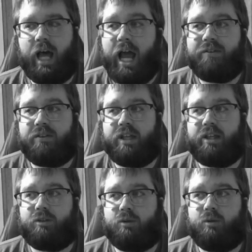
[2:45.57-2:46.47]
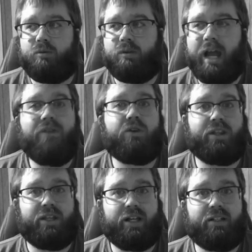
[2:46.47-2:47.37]
I have to think through
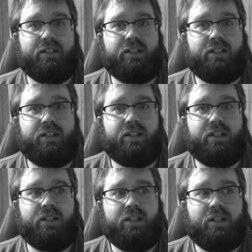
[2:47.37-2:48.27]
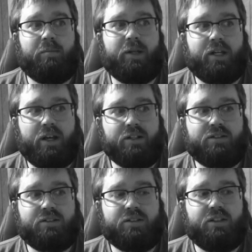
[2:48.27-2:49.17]
everything.
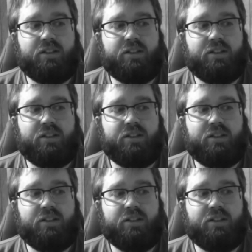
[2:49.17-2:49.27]
Because